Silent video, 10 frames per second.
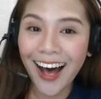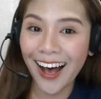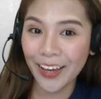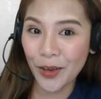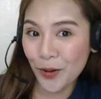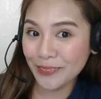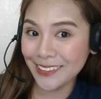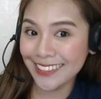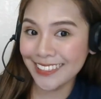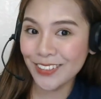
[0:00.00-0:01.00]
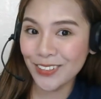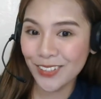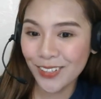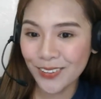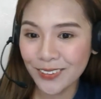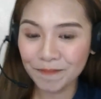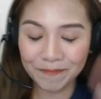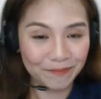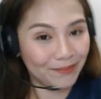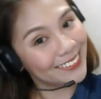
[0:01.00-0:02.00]
I hope to see you soon.
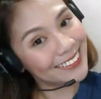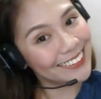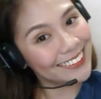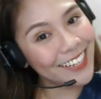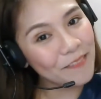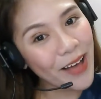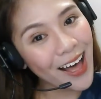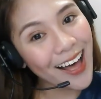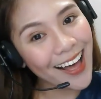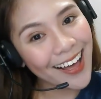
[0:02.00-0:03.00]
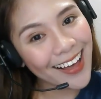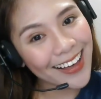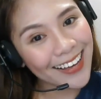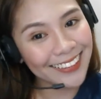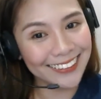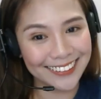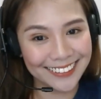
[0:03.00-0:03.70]
Goodbye!